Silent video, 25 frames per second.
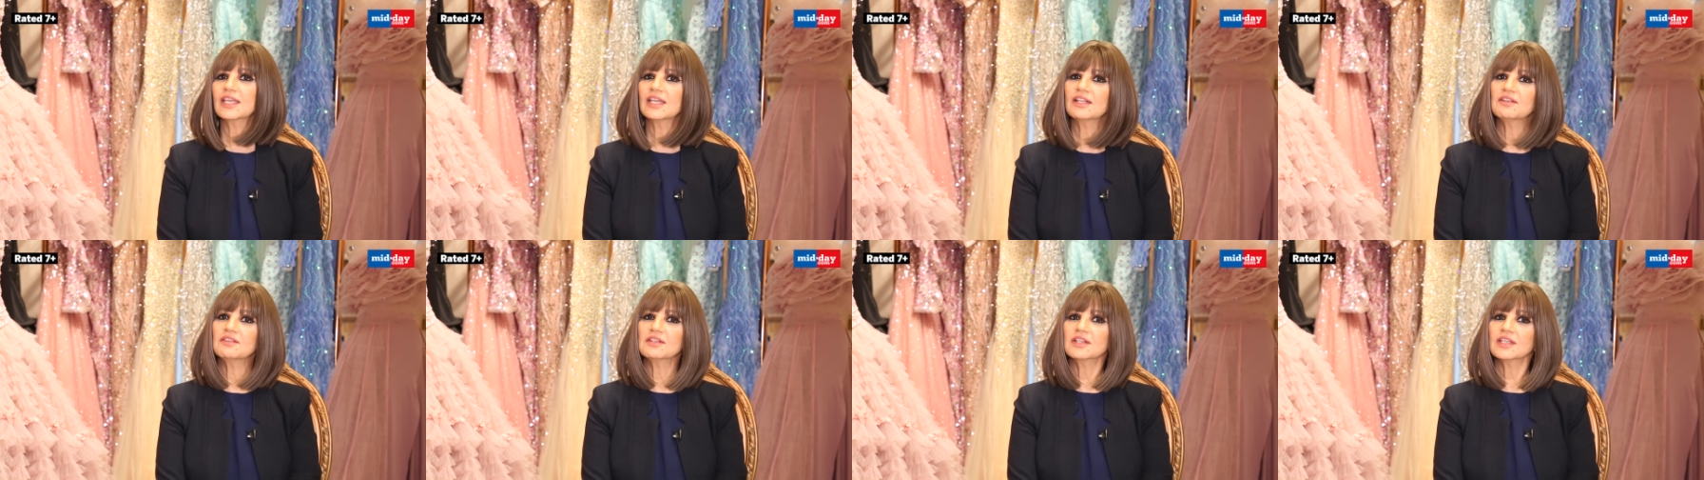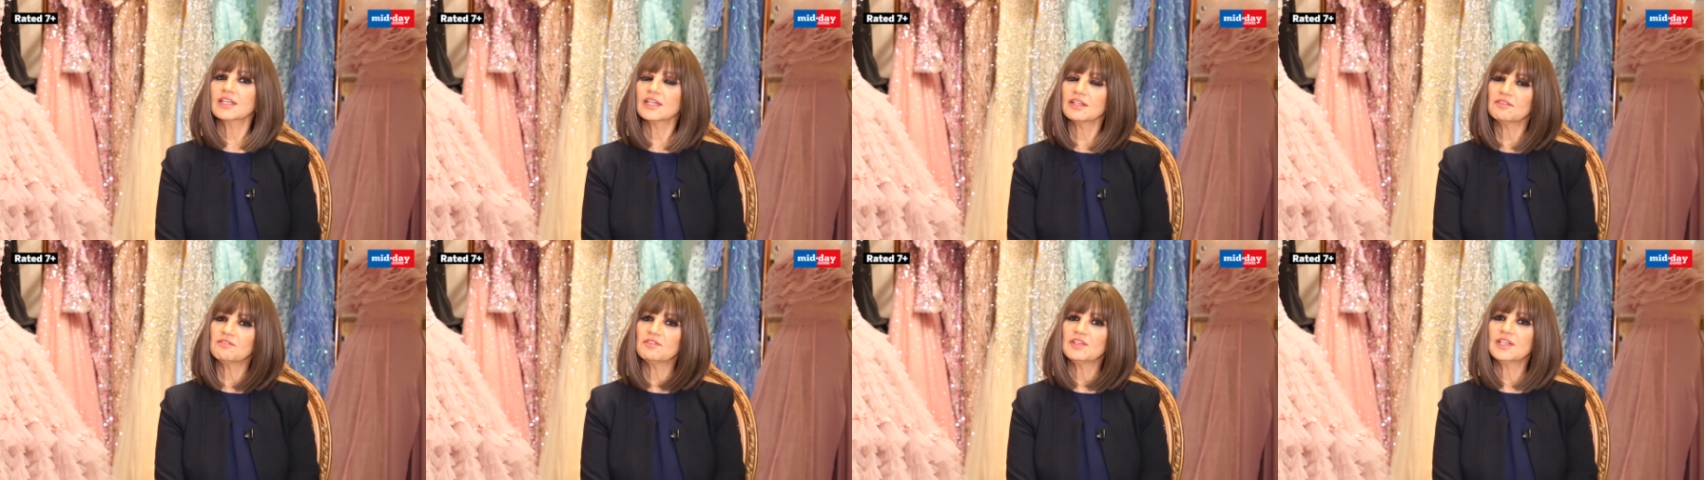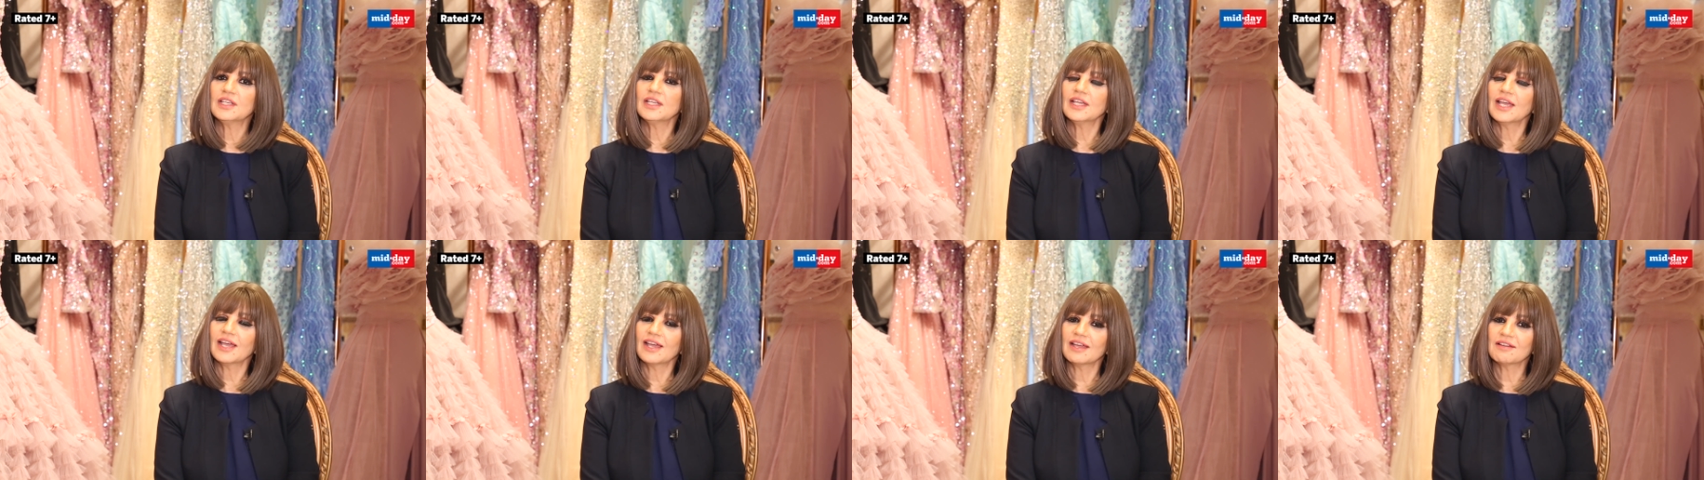can can
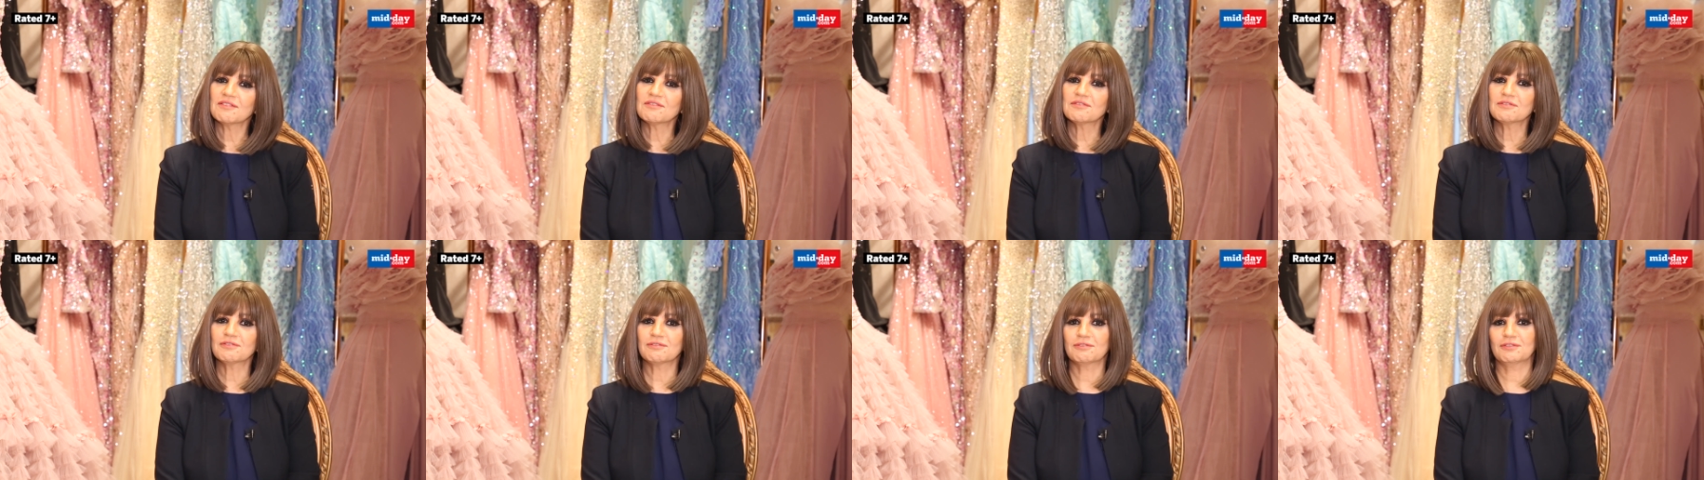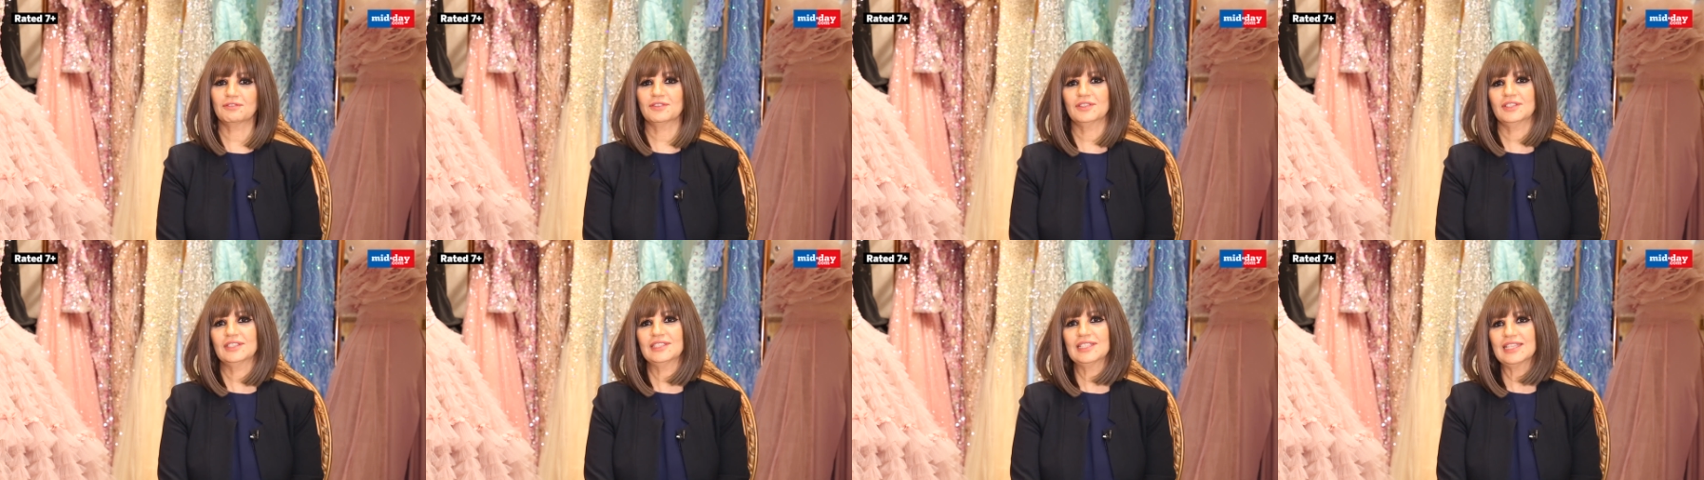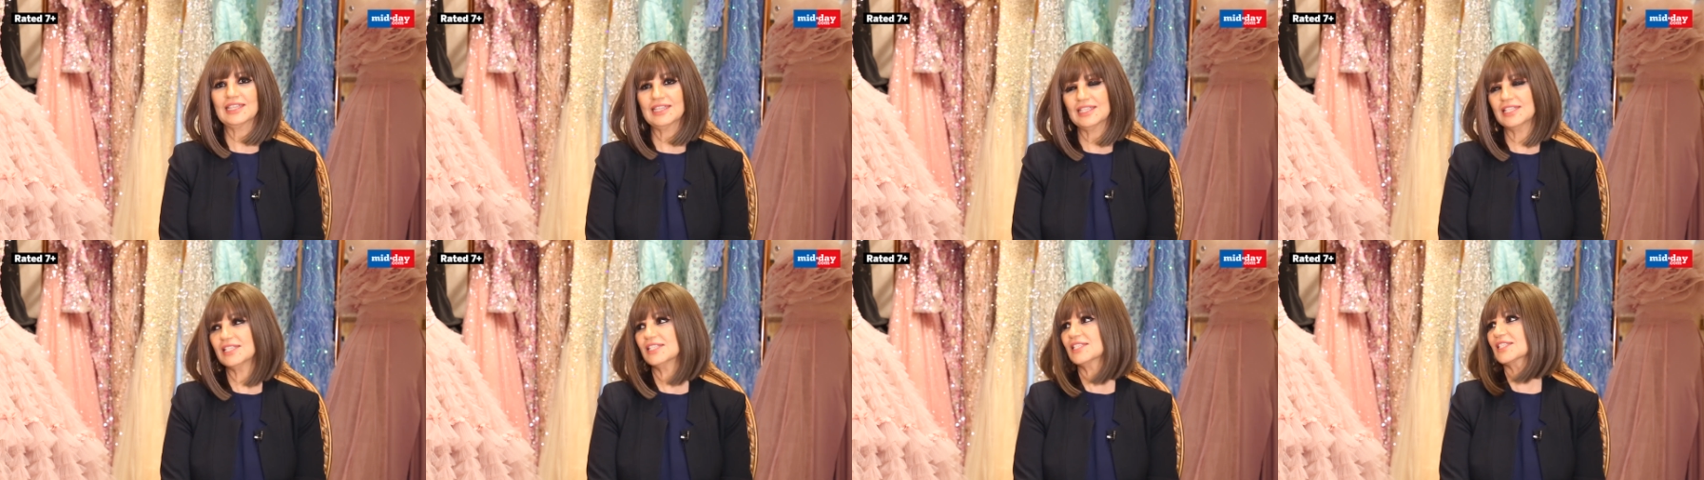we have
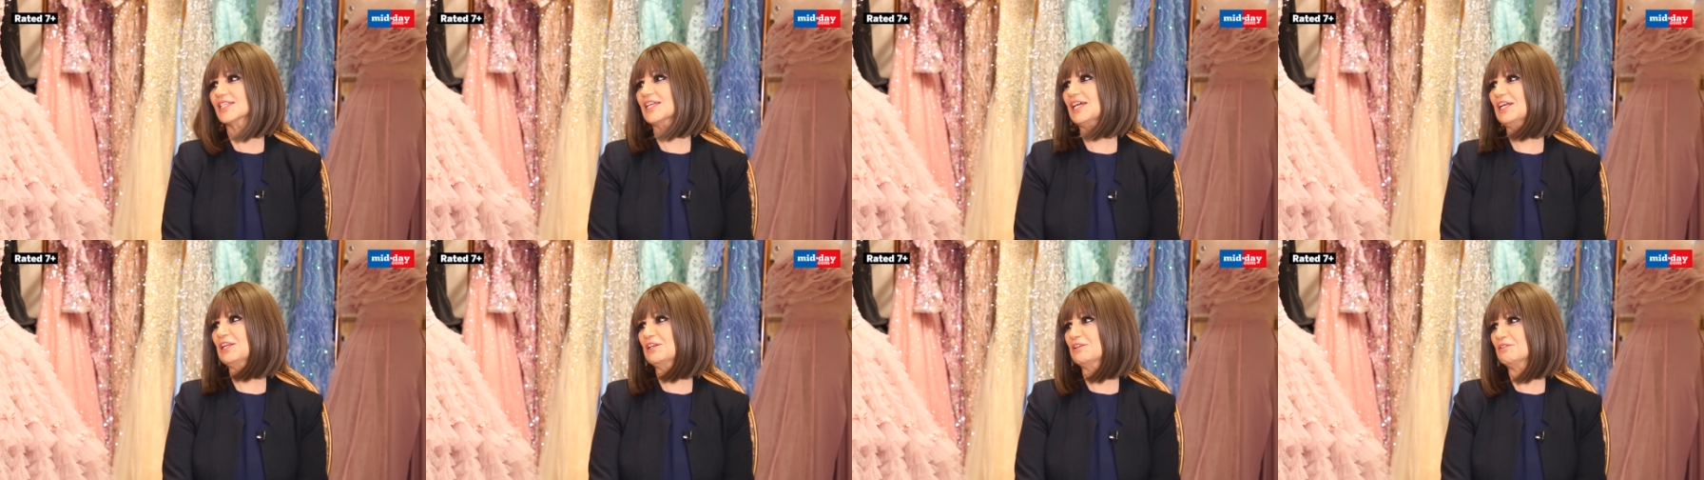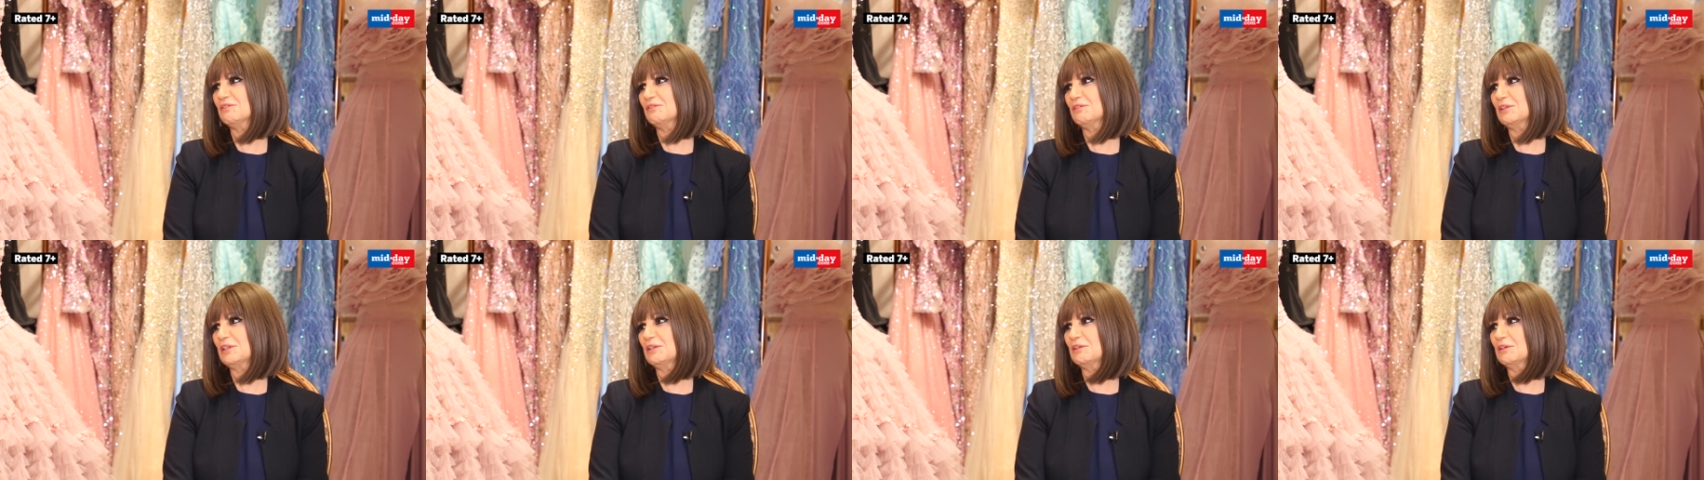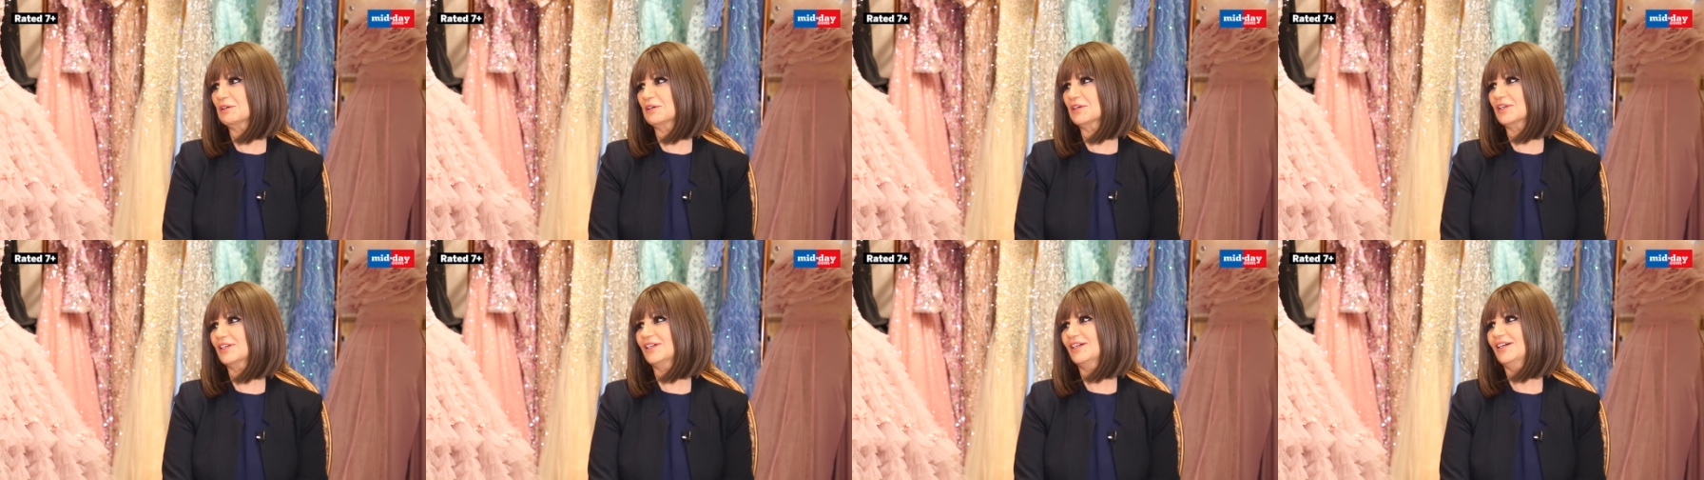this kind of a
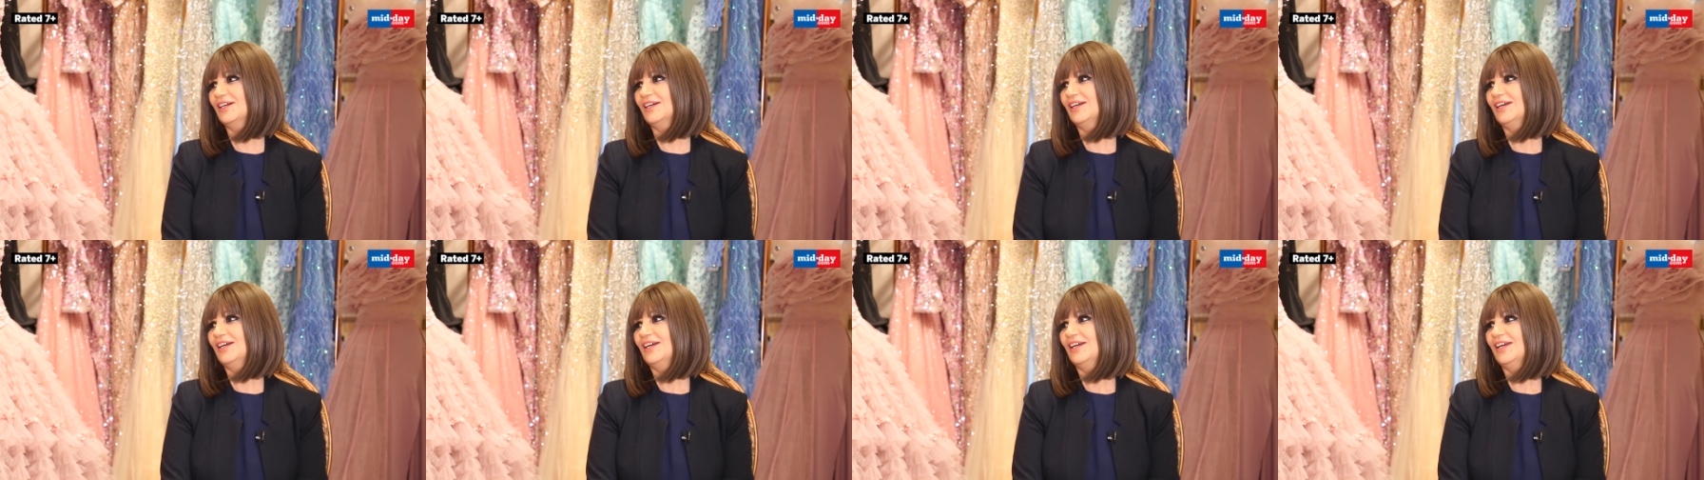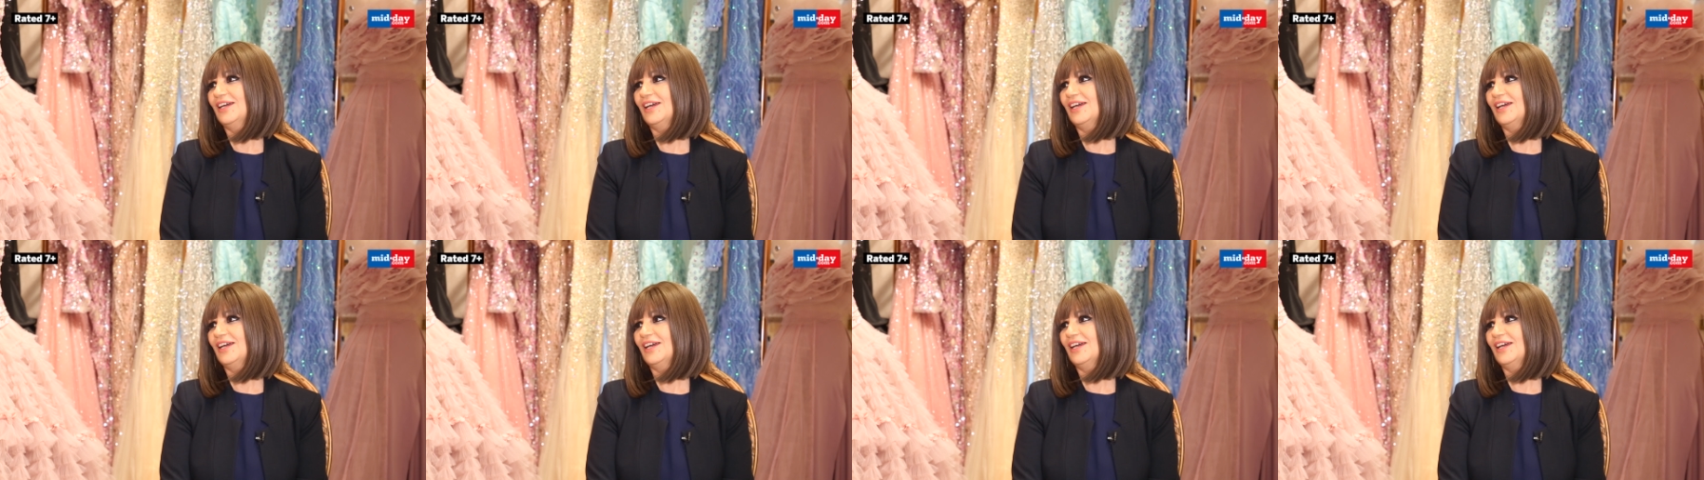look? Hmm